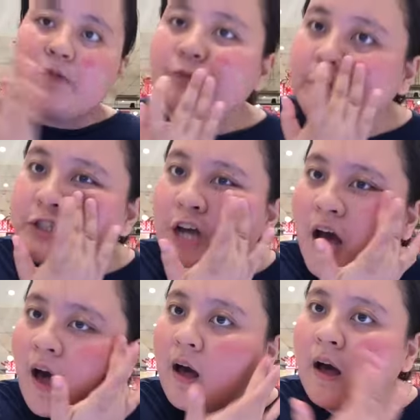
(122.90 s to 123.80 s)
Ang fresh
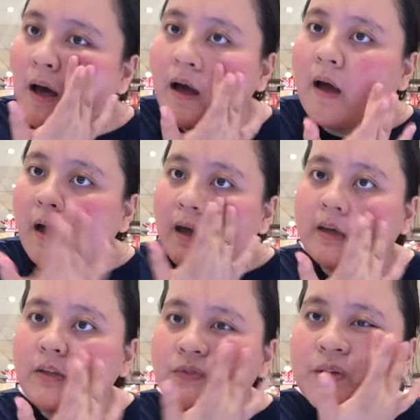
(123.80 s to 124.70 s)
ha.
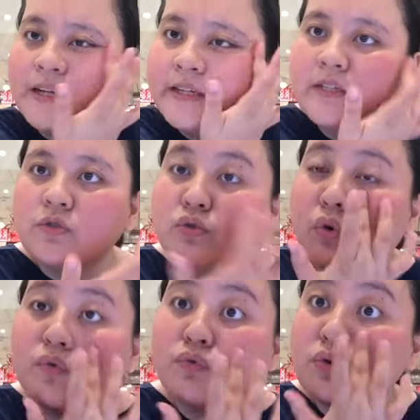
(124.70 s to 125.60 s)
In fairness,
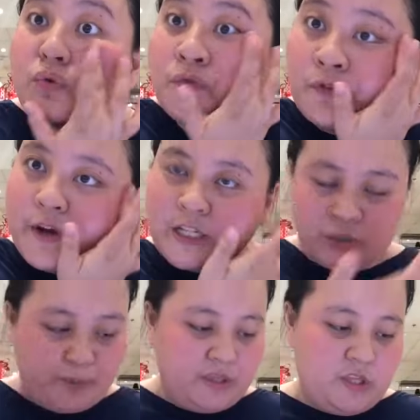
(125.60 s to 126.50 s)
so
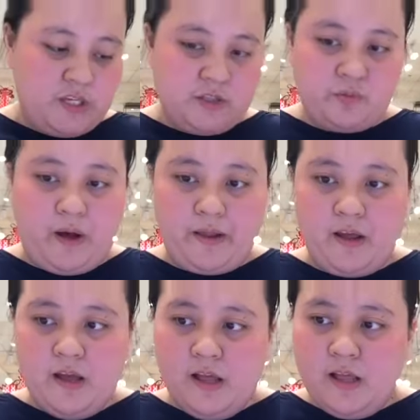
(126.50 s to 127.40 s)
fresh with this one.
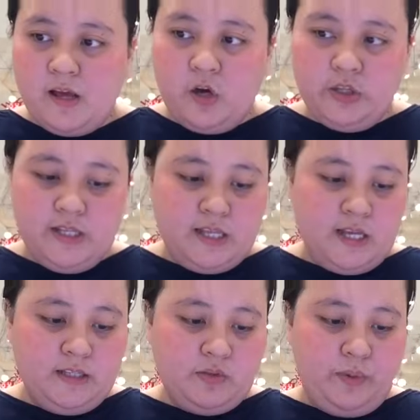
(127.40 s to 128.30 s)
On the
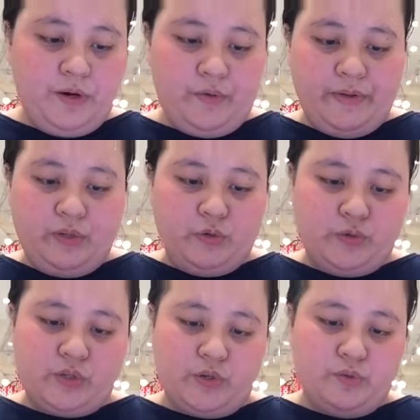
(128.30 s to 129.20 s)
lids, we are going to
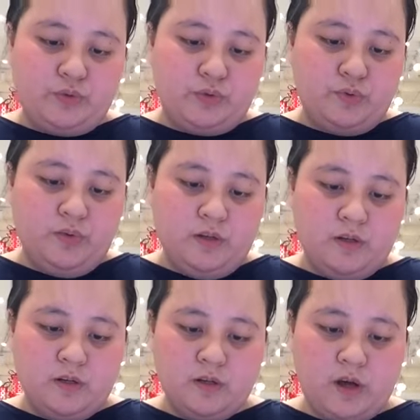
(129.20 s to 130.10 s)
use 02.
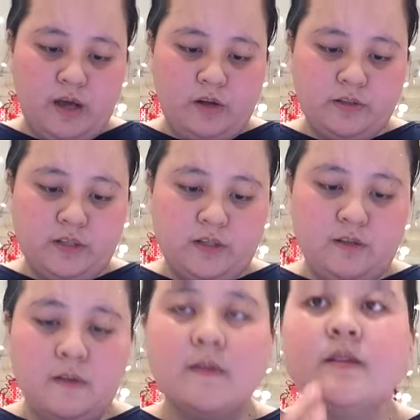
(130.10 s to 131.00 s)
Ay, on the
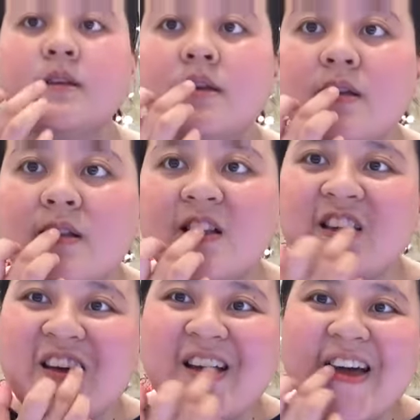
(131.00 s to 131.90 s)

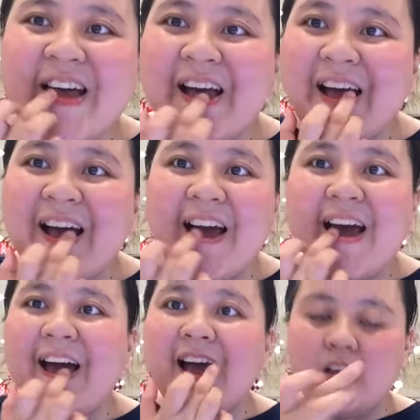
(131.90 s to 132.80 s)
lid.
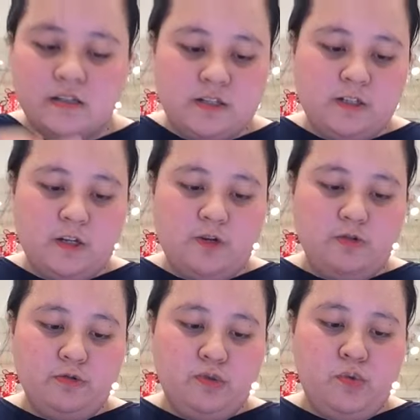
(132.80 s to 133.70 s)
Si
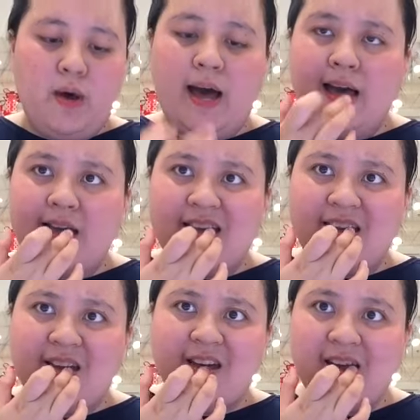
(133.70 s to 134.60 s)
02
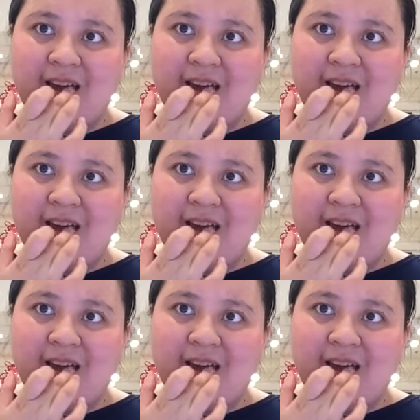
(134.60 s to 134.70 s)
ay